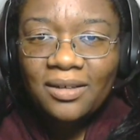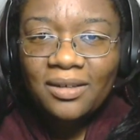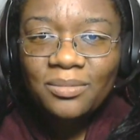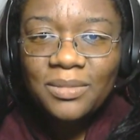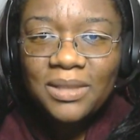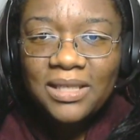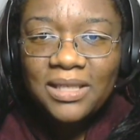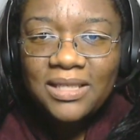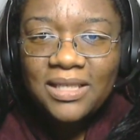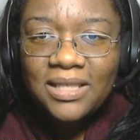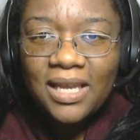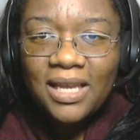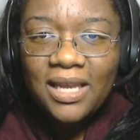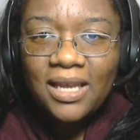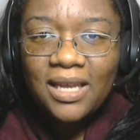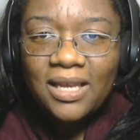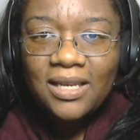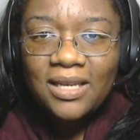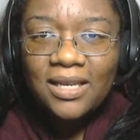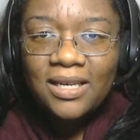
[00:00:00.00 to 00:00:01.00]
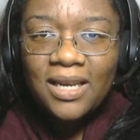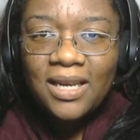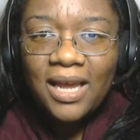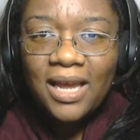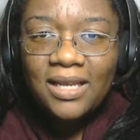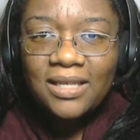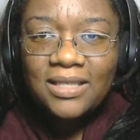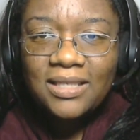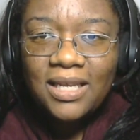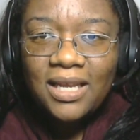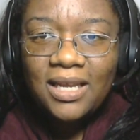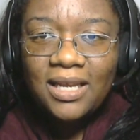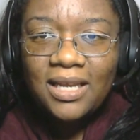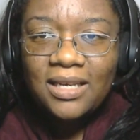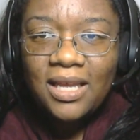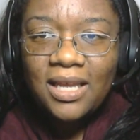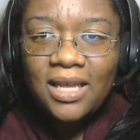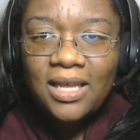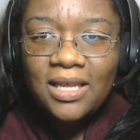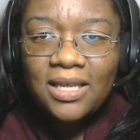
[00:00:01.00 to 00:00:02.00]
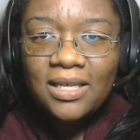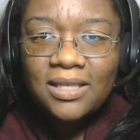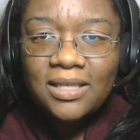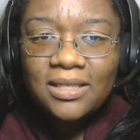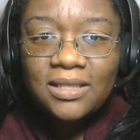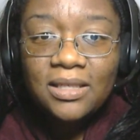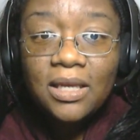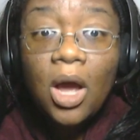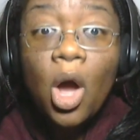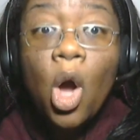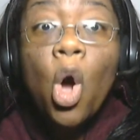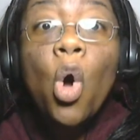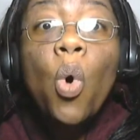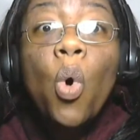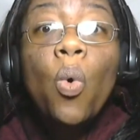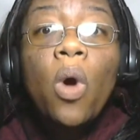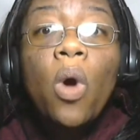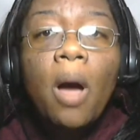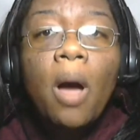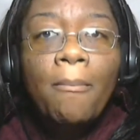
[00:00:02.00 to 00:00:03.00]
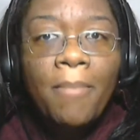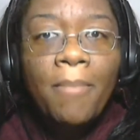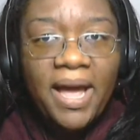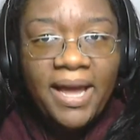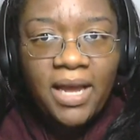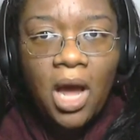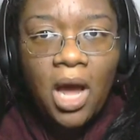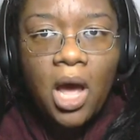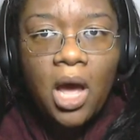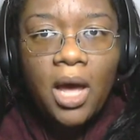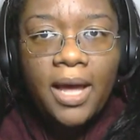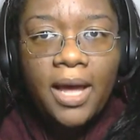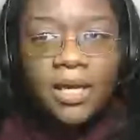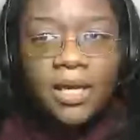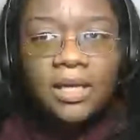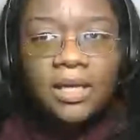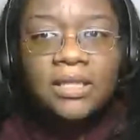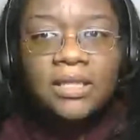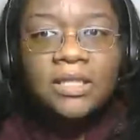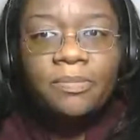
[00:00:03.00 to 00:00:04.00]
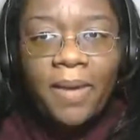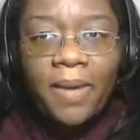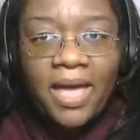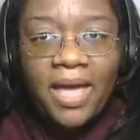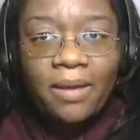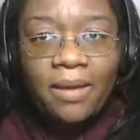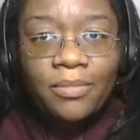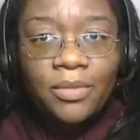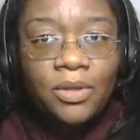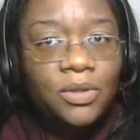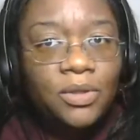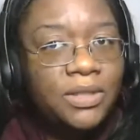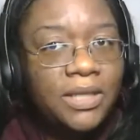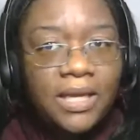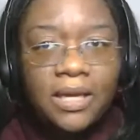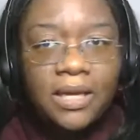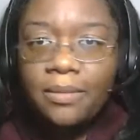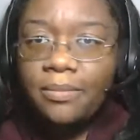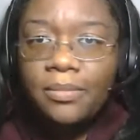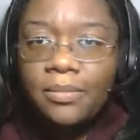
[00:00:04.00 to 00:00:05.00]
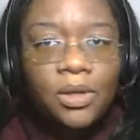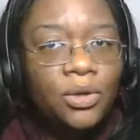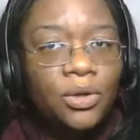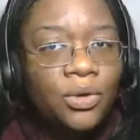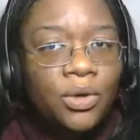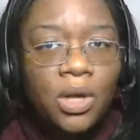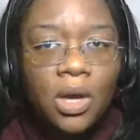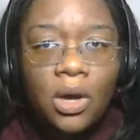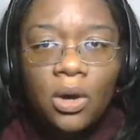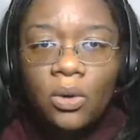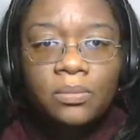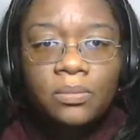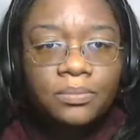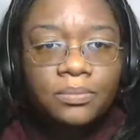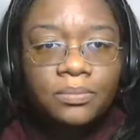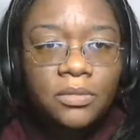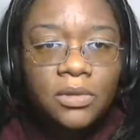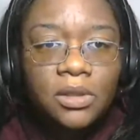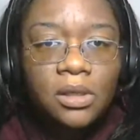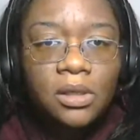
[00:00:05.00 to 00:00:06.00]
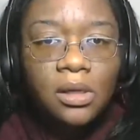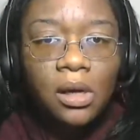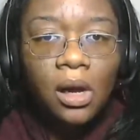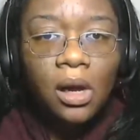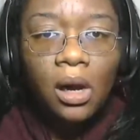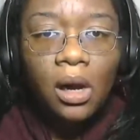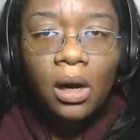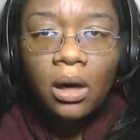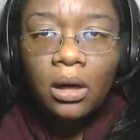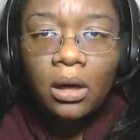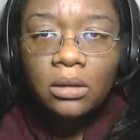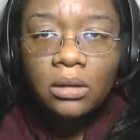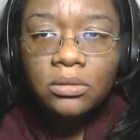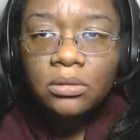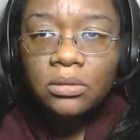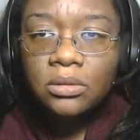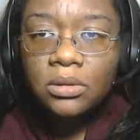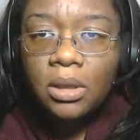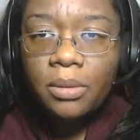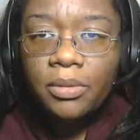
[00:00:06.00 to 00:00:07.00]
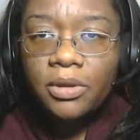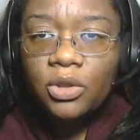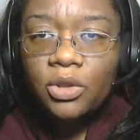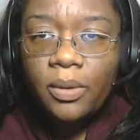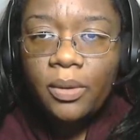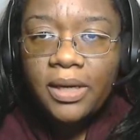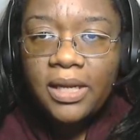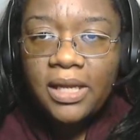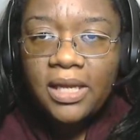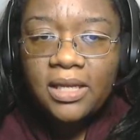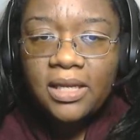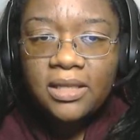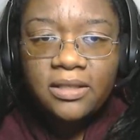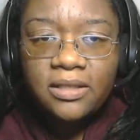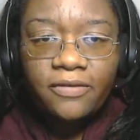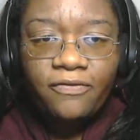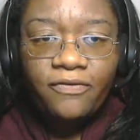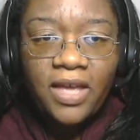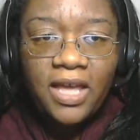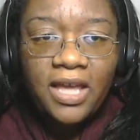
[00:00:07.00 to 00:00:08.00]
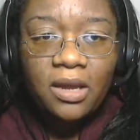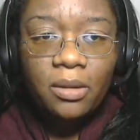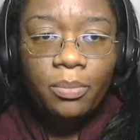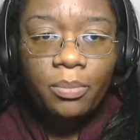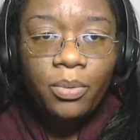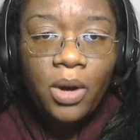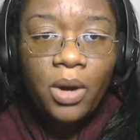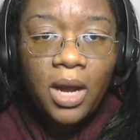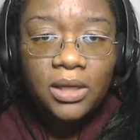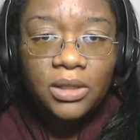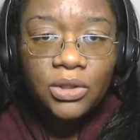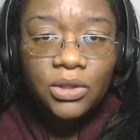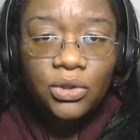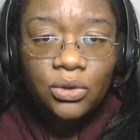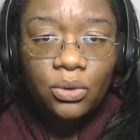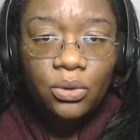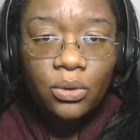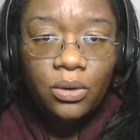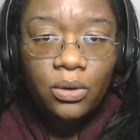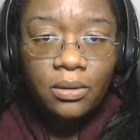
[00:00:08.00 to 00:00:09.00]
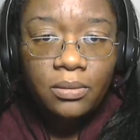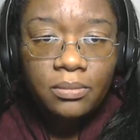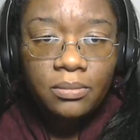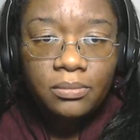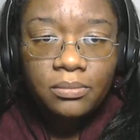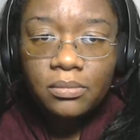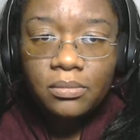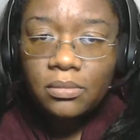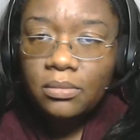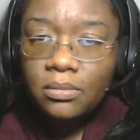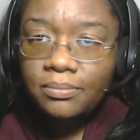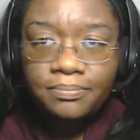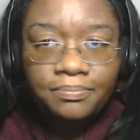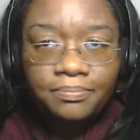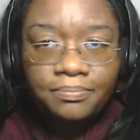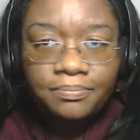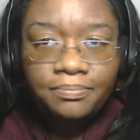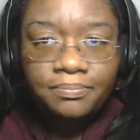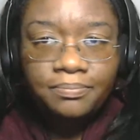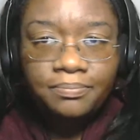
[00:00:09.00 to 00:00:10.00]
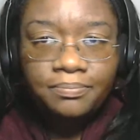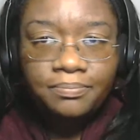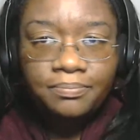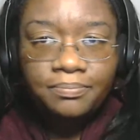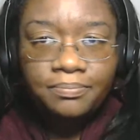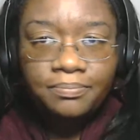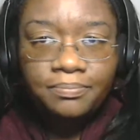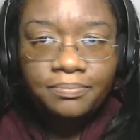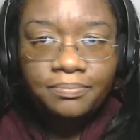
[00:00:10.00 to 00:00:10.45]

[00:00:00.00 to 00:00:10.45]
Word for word: Let me see. 19 is oh my god, a spam museum. No. Okay. Mm-hmm. Mm, number 20 is a fake Prada store. Mm-mm.